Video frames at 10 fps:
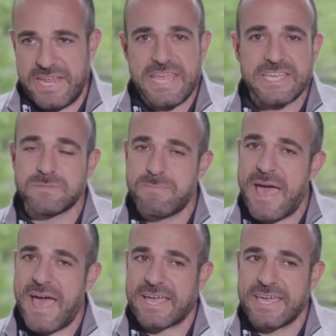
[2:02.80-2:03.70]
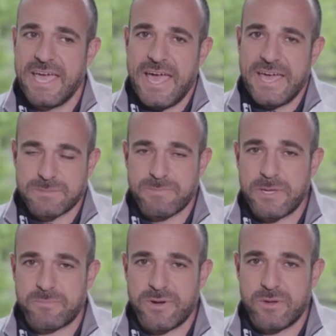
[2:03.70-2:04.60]
but he is back and he's
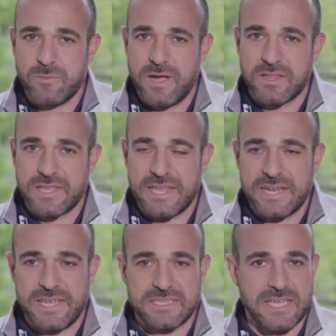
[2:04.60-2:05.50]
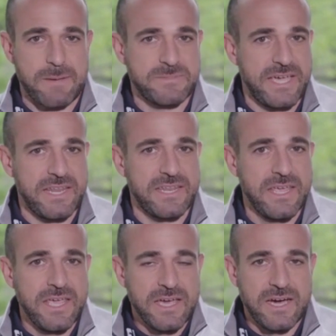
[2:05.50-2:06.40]
playing pretty well. He had a top 10
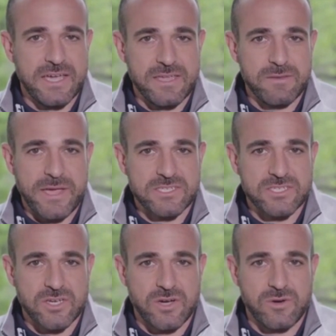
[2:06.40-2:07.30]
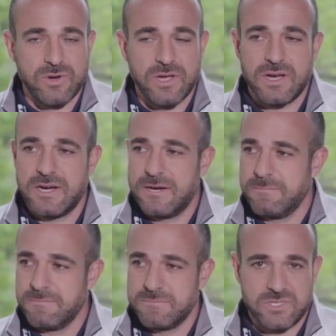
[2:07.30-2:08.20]
in Mexico
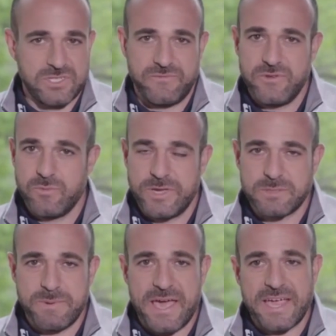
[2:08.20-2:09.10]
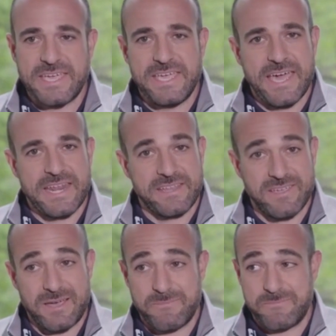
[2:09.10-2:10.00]
just a few weeks back. He had a
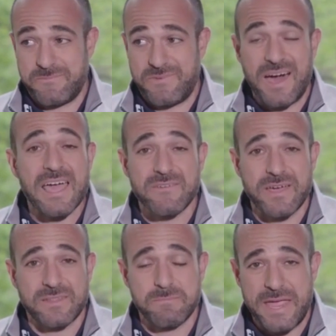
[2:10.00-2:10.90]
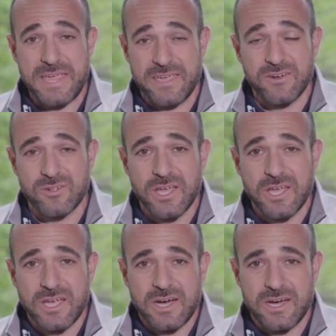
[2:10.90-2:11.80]
top 5 at Bay Hill